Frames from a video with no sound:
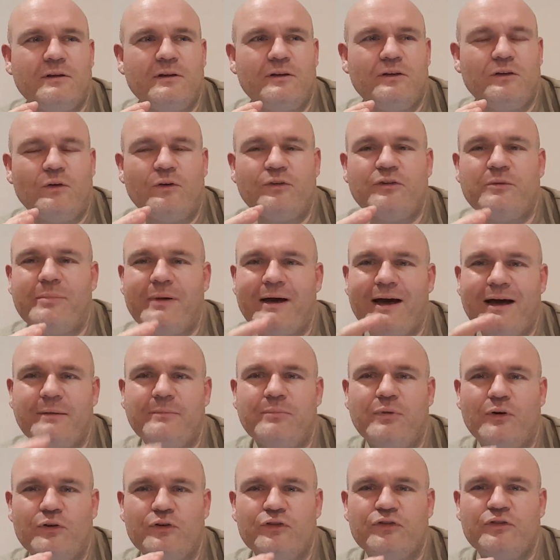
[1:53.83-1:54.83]
You aren't a
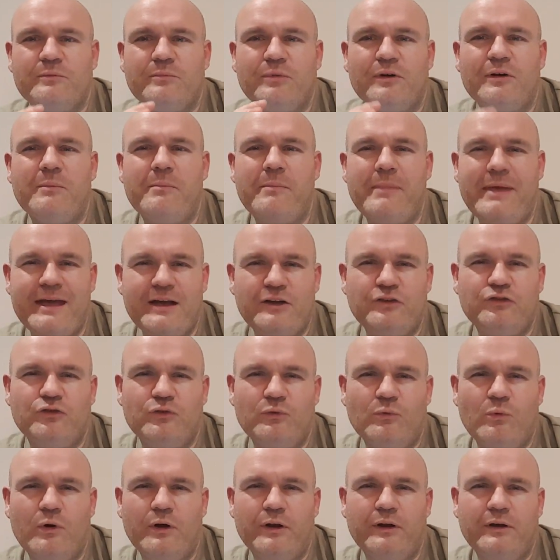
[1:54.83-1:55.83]
bad person, but it makes
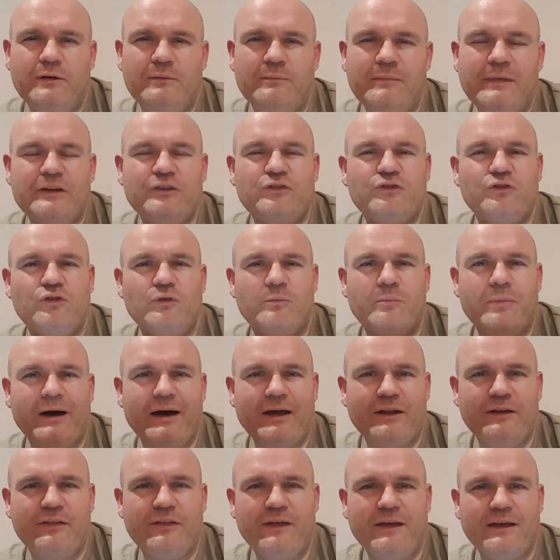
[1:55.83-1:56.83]
you one, makes you do
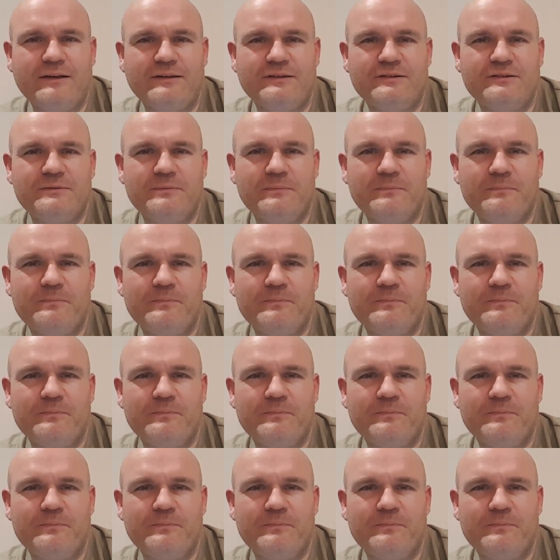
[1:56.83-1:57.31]
bad things.